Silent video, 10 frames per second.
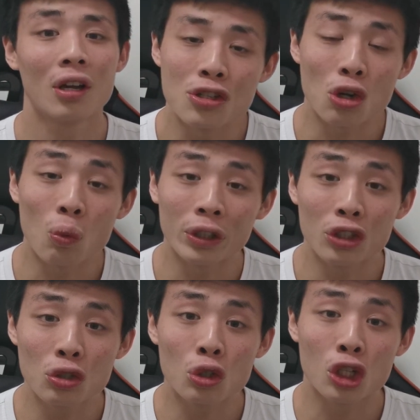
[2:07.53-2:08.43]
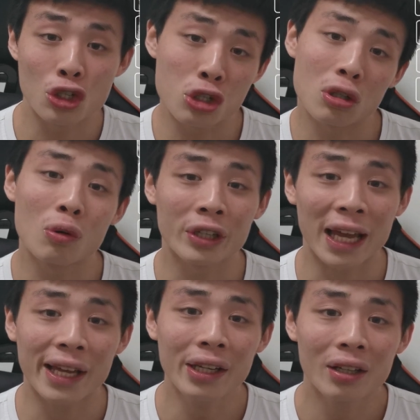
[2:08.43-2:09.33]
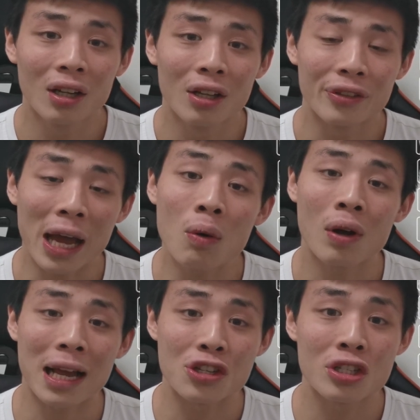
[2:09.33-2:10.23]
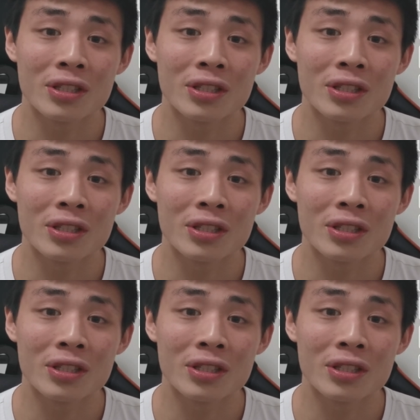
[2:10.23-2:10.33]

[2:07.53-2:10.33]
So when you do Control K, that will actually